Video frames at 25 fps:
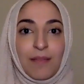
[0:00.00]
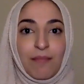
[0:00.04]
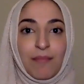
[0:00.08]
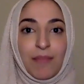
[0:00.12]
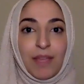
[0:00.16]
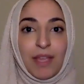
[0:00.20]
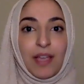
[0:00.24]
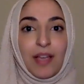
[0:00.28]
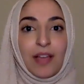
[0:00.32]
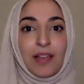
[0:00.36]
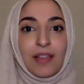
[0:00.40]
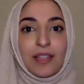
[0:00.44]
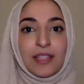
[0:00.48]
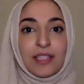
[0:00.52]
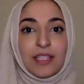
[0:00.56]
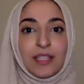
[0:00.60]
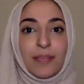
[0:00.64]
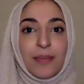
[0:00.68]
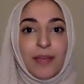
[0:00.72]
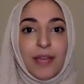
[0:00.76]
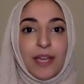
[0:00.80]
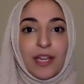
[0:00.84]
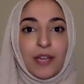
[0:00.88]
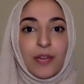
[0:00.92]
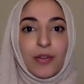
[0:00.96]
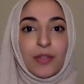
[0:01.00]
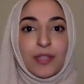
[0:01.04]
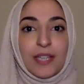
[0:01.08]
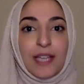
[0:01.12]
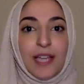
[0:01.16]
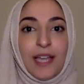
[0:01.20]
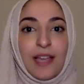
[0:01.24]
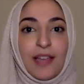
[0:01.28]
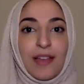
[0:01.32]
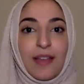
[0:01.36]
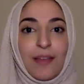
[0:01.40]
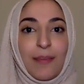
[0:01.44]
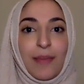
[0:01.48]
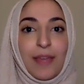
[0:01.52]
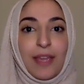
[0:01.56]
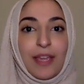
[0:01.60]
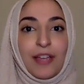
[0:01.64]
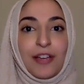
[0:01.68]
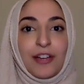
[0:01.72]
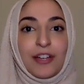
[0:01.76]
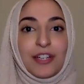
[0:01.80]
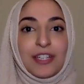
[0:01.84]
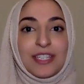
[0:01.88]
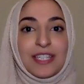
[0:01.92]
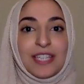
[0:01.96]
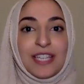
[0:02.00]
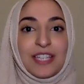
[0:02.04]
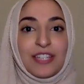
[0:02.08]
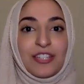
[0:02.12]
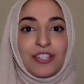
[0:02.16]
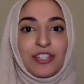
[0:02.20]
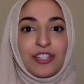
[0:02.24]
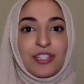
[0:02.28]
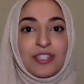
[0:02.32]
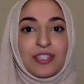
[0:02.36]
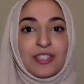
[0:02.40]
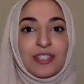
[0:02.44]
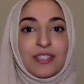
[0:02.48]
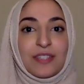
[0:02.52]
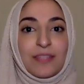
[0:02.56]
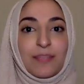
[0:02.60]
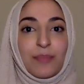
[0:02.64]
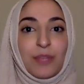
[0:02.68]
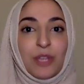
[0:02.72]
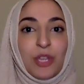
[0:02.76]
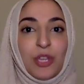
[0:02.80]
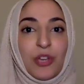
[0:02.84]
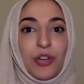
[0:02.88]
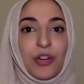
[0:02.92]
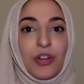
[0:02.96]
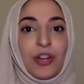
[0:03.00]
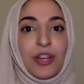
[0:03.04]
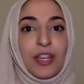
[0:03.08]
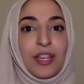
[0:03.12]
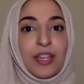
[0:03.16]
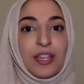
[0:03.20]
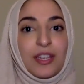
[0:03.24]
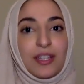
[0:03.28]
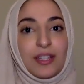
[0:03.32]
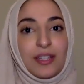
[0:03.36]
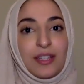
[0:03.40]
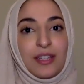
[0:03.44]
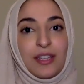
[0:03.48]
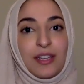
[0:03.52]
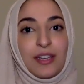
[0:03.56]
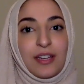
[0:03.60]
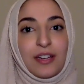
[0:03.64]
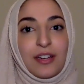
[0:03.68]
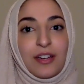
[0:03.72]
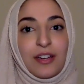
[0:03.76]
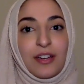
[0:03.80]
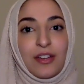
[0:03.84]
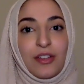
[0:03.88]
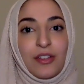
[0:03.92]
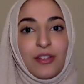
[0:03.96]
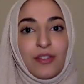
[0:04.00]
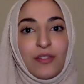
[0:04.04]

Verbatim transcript: May Allah subhanahu wa ta'ala make our intentions pure and clear